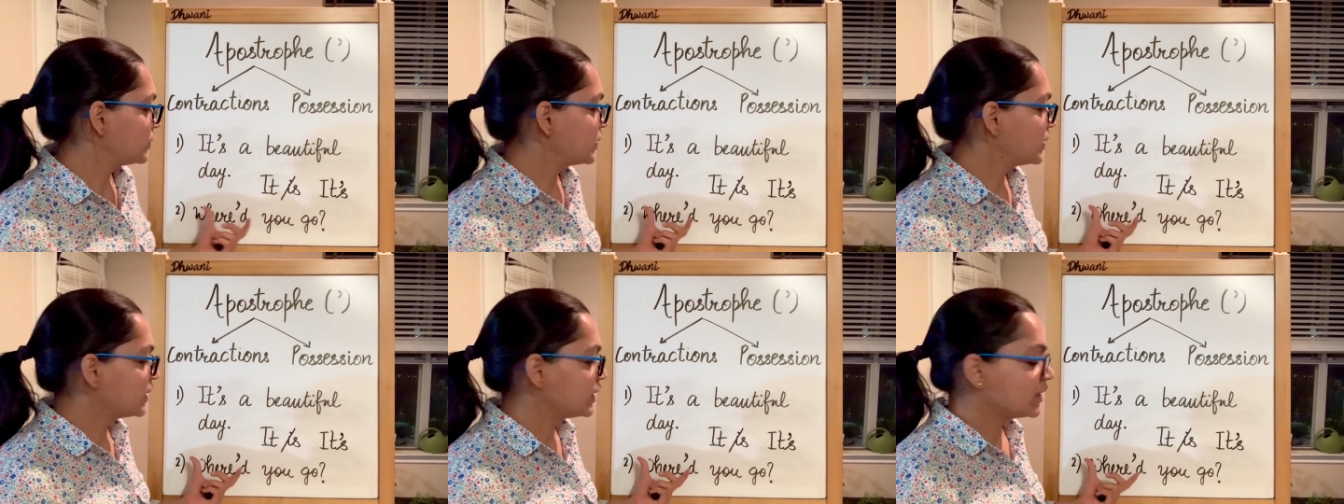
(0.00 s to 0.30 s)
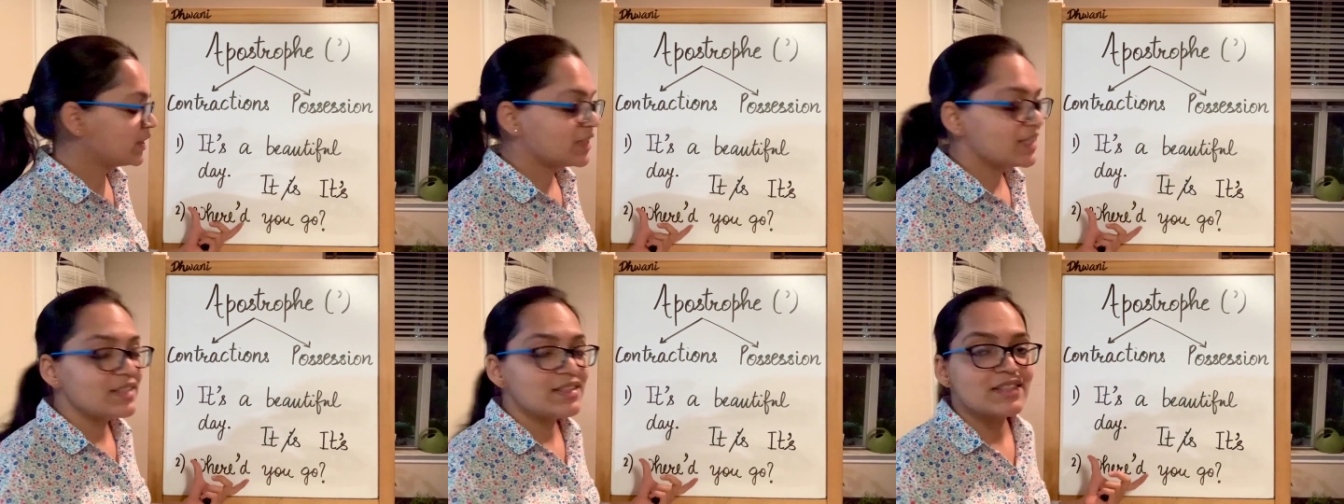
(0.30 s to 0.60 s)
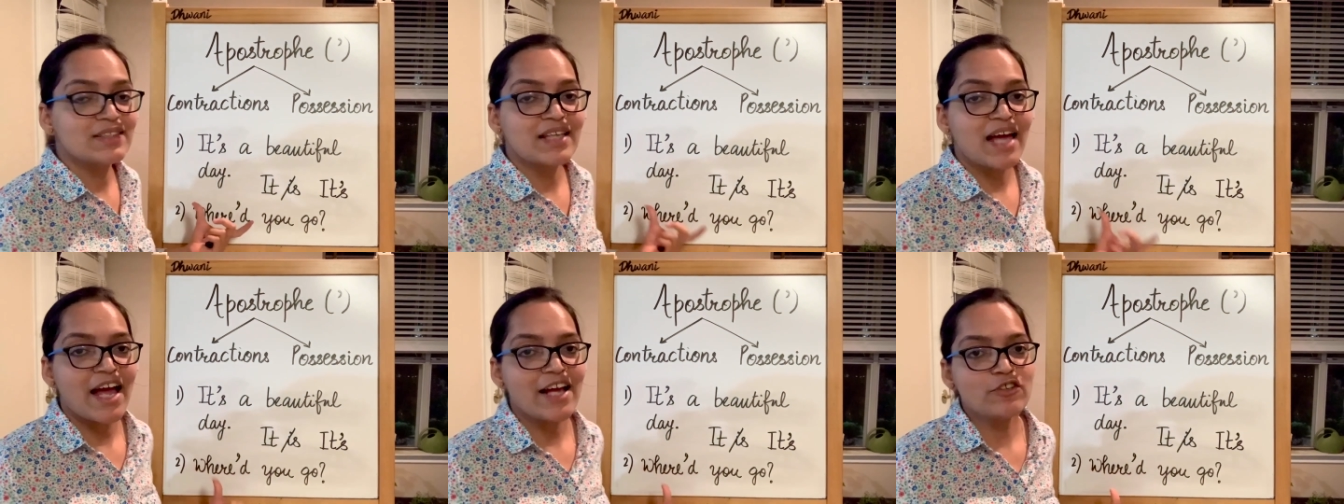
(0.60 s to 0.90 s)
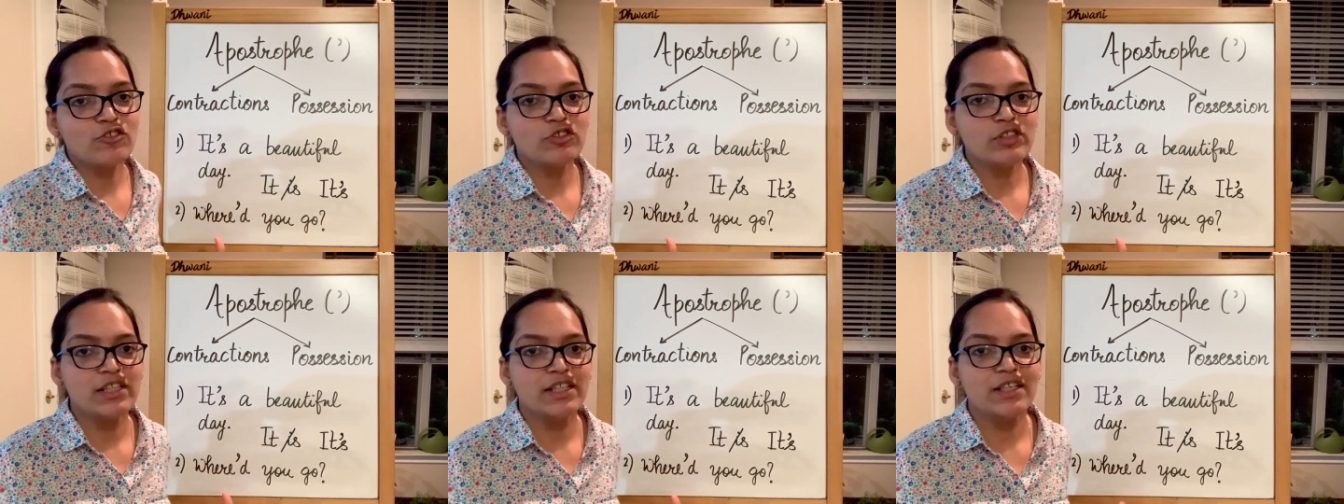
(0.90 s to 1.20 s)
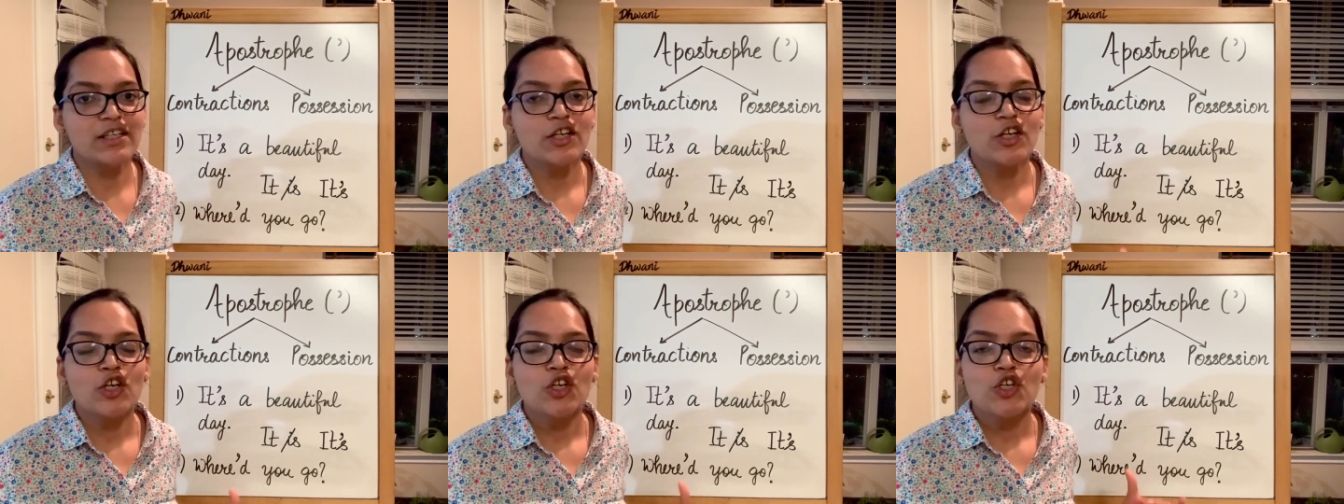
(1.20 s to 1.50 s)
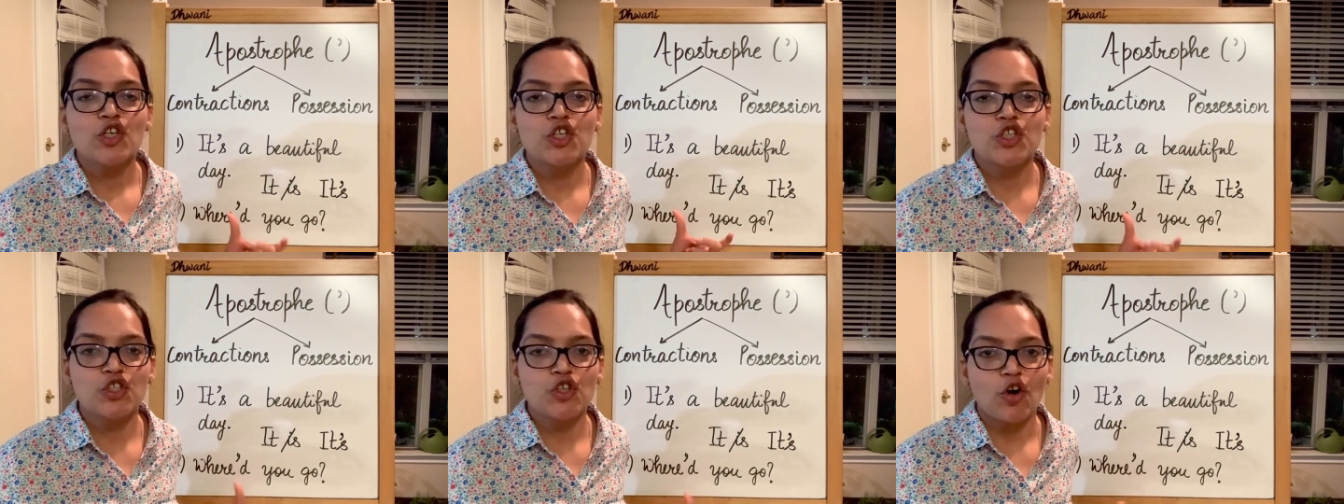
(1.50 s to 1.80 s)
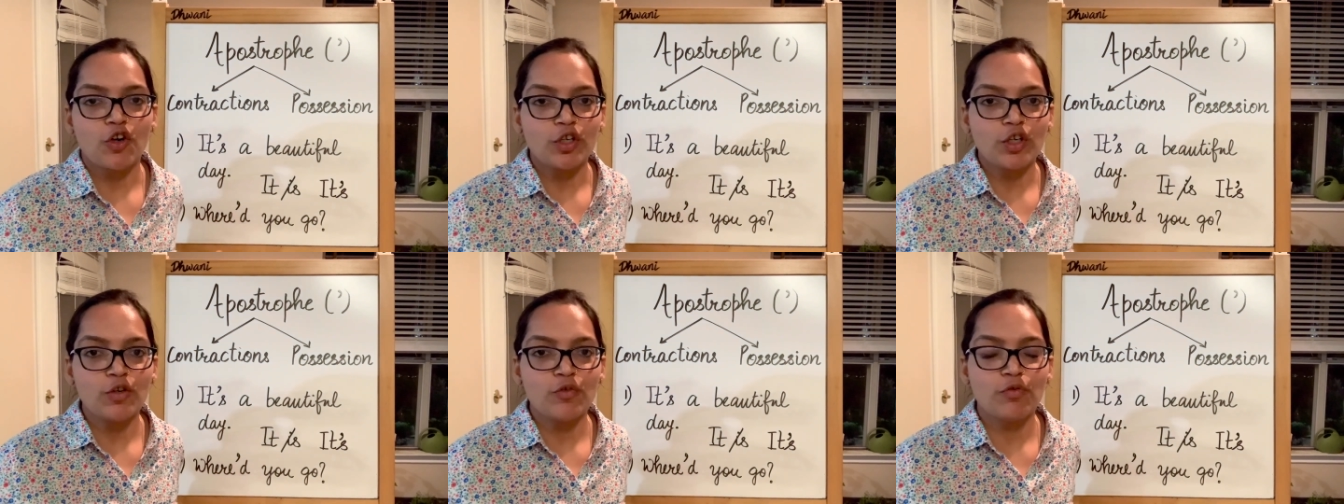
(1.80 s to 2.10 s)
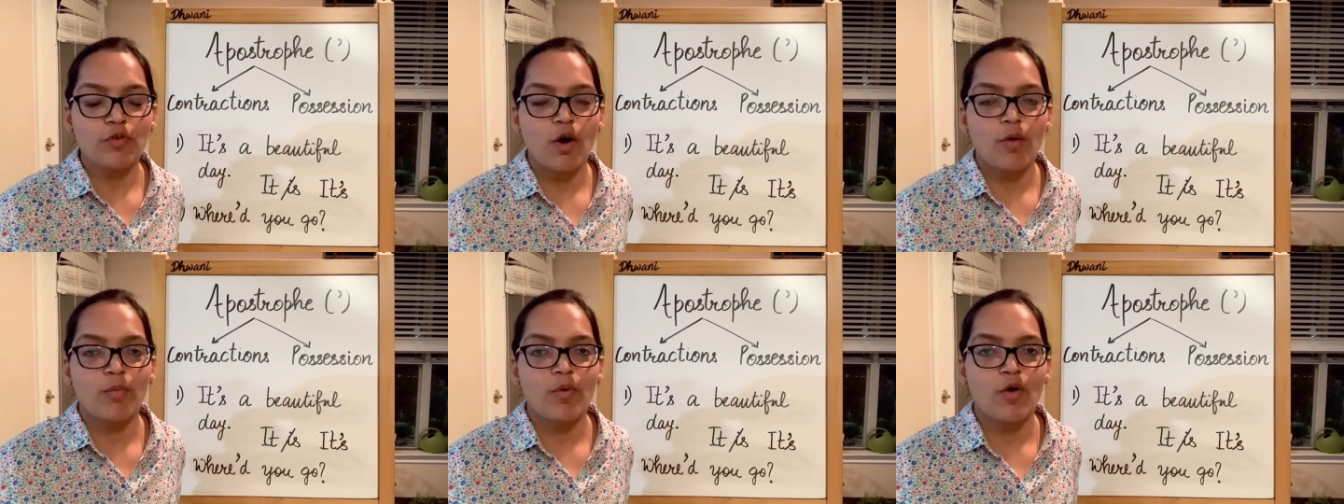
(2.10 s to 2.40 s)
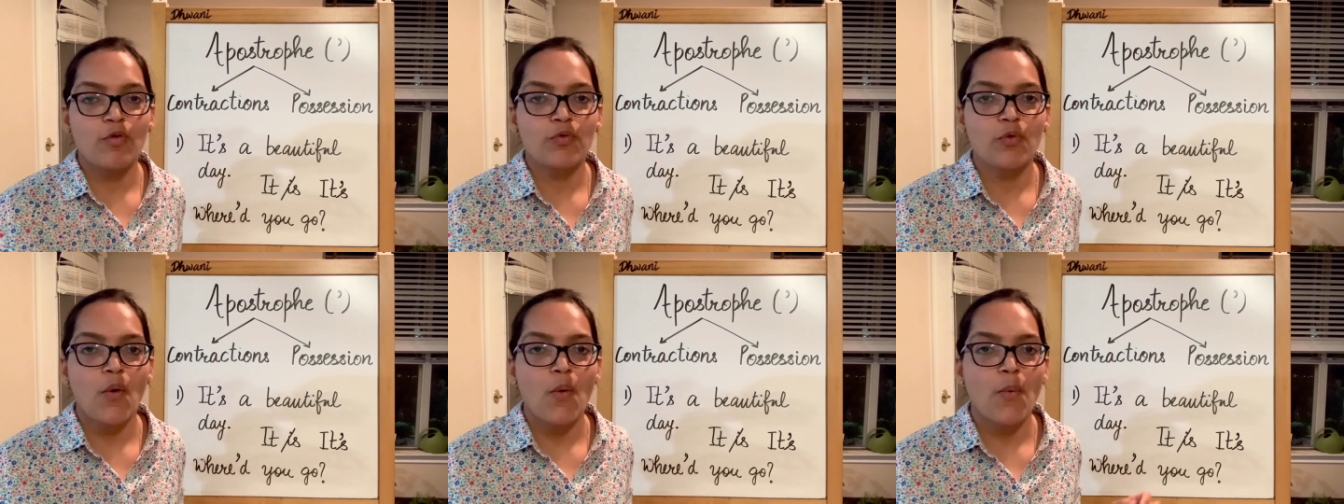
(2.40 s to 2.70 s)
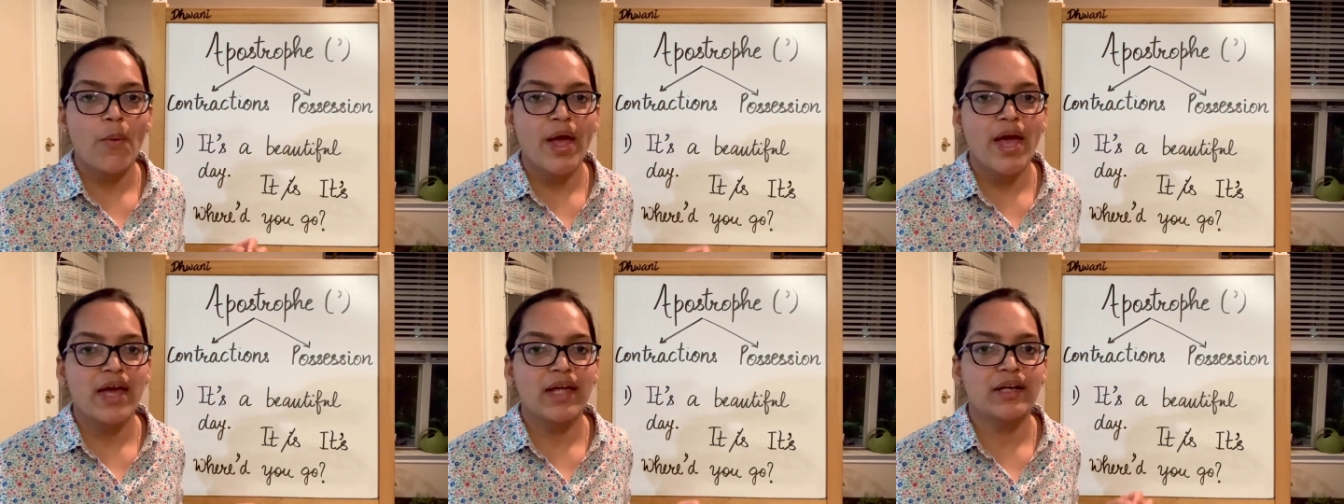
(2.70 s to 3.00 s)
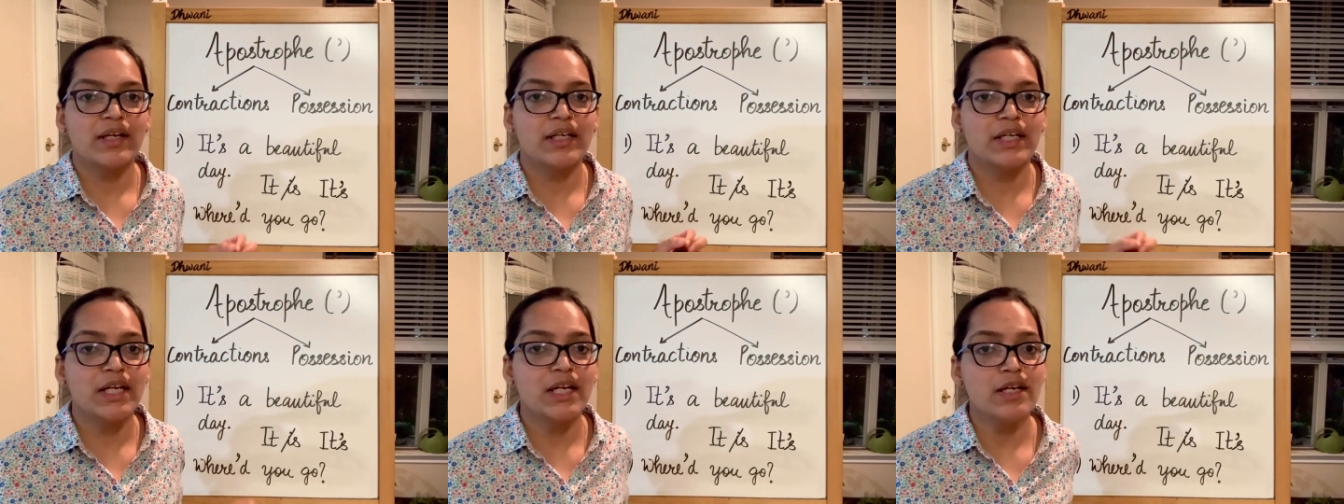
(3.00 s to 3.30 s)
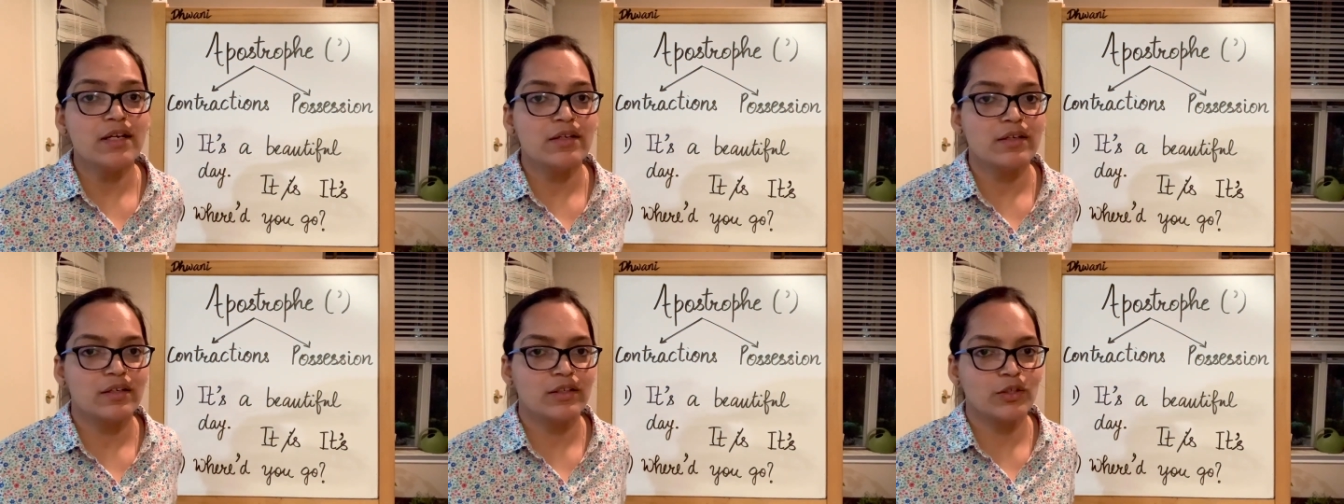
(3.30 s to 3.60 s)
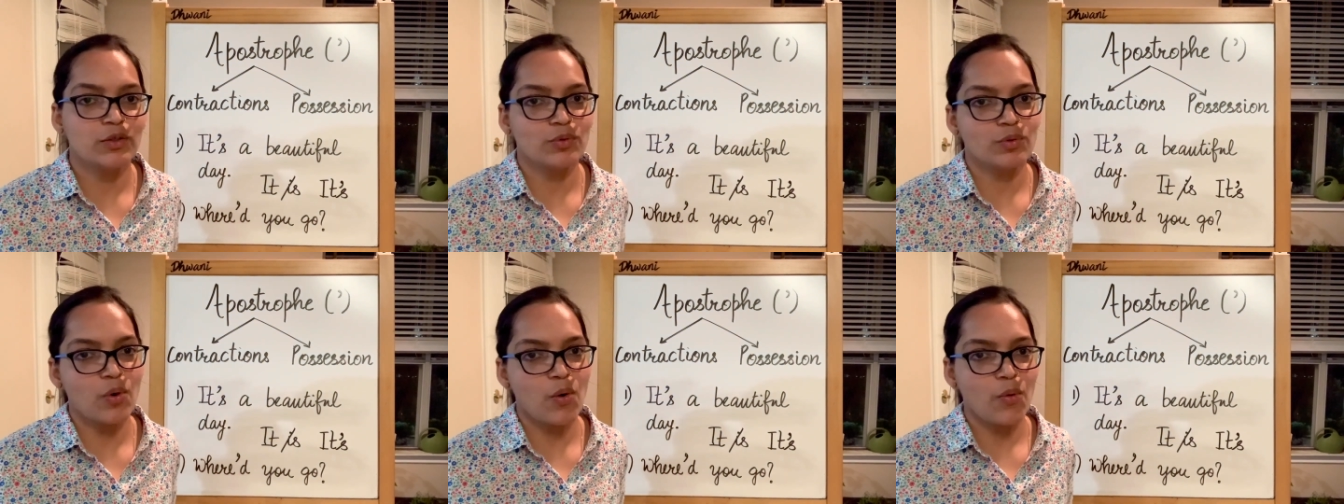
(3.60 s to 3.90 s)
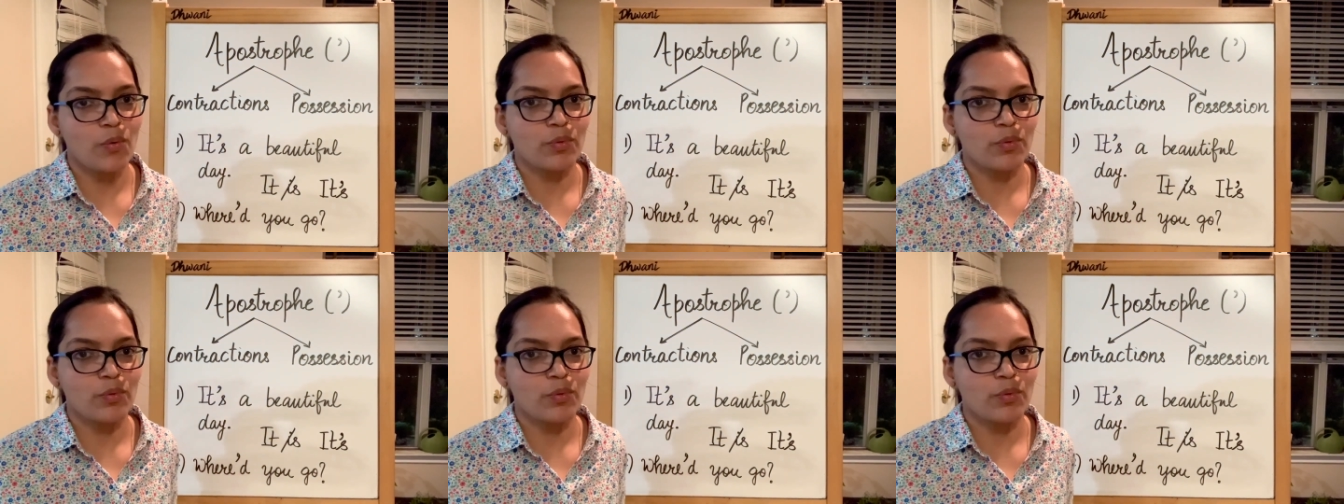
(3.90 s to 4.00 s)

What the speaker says: This is actually shortened form of where did you go?